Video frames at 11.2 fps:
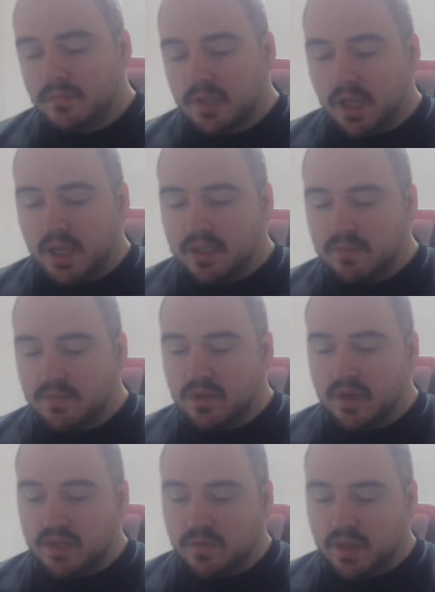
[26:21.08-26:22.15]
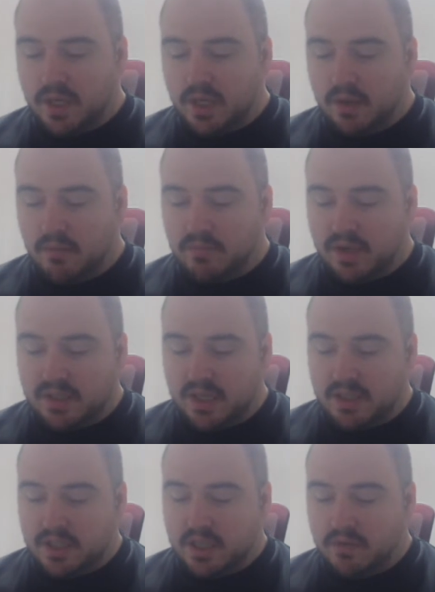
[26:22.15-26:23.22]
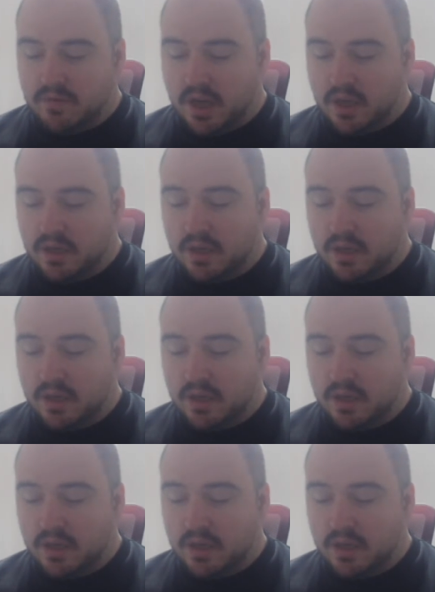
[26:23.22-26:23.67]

got some screens with him. President Shinra.